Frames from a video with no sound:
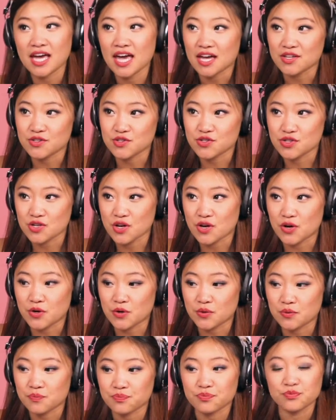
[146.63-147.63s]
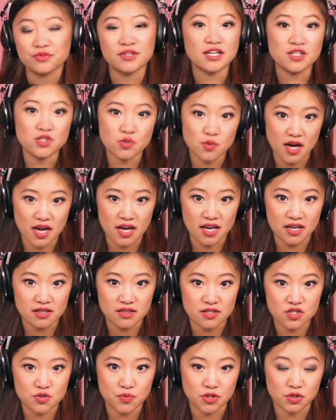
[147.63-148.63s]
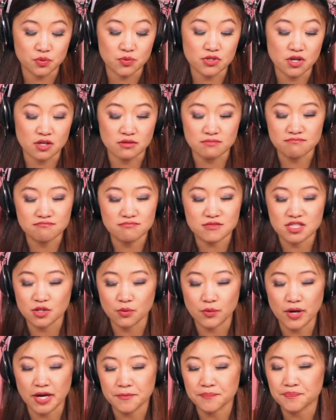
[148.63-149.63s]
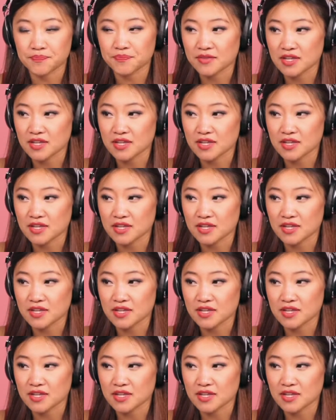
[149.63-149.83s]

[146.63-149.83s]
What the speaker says: And so that's why this bird was called Jingwei.